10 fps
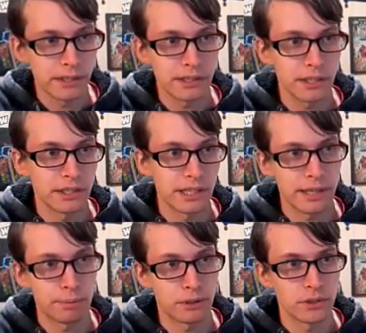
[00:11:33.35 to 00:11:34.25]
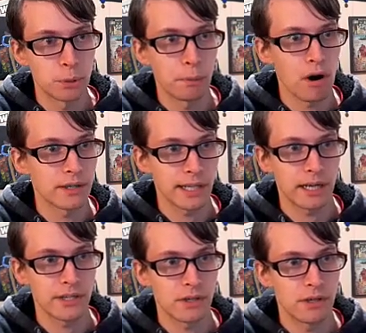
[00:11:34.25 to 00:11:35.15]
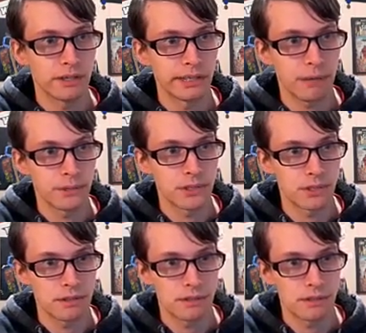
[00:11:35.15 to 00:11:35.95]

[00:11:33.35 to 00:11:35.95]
and then I put the super hard tires on, and that was just